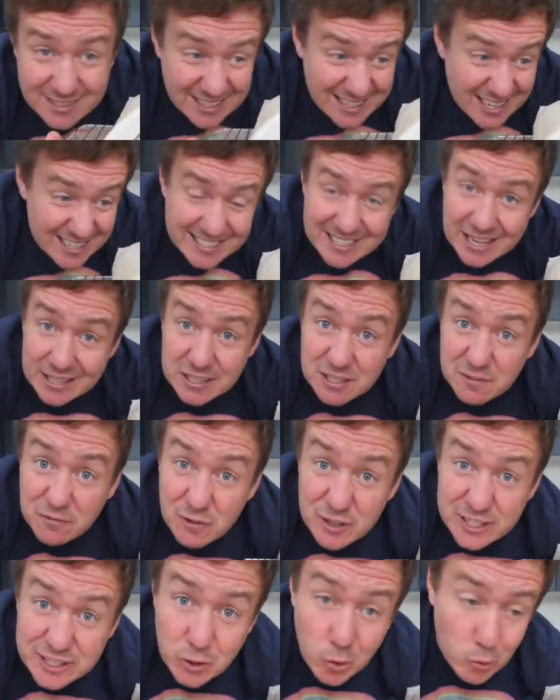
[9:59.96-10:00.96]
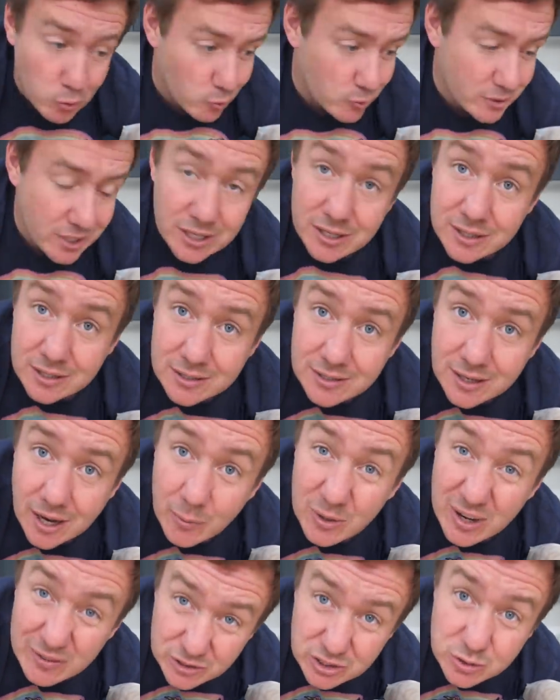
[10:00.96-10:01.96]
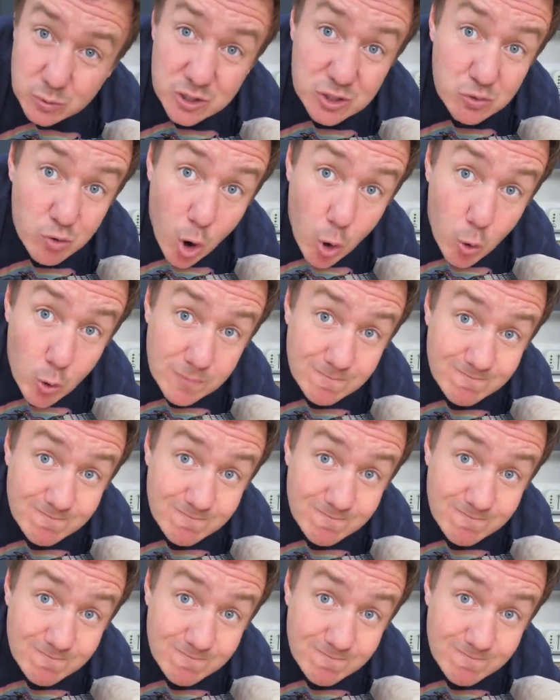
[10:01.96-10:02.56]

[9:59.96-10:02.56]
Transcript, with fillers: So let's get this fully cooled and we'll have a Swiss roll.